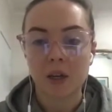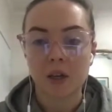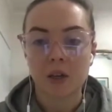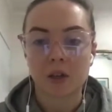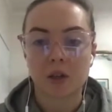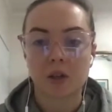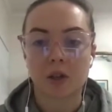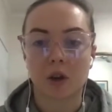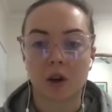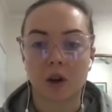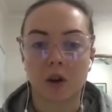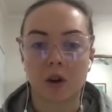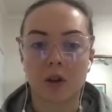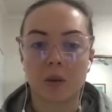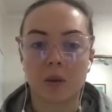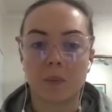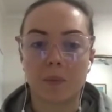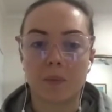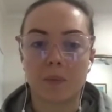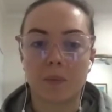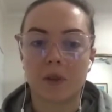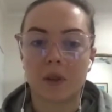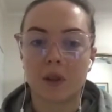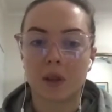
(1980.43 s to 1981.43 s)
So
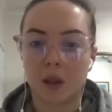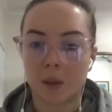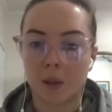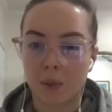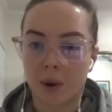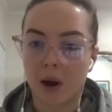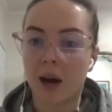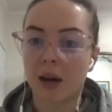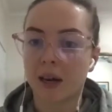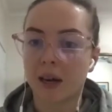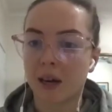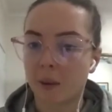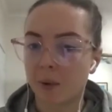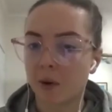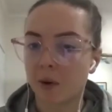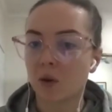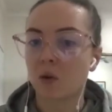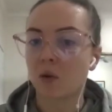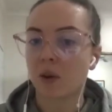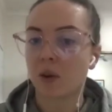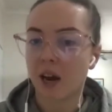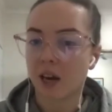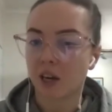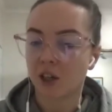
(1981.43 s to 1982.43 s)
the biochemical
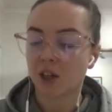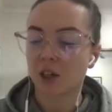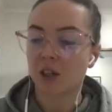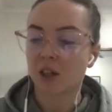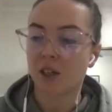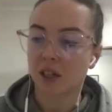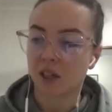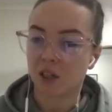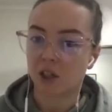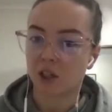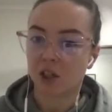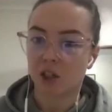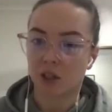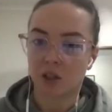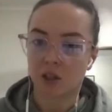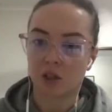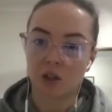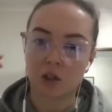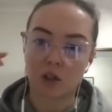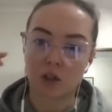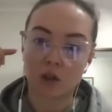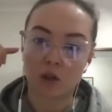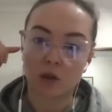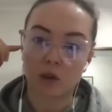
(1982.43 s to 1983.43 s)
reaction is insulin
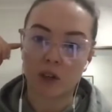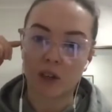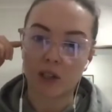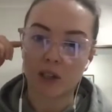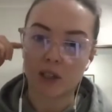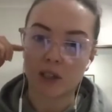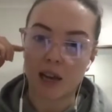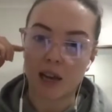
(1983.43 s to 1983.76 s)
sort of triggers that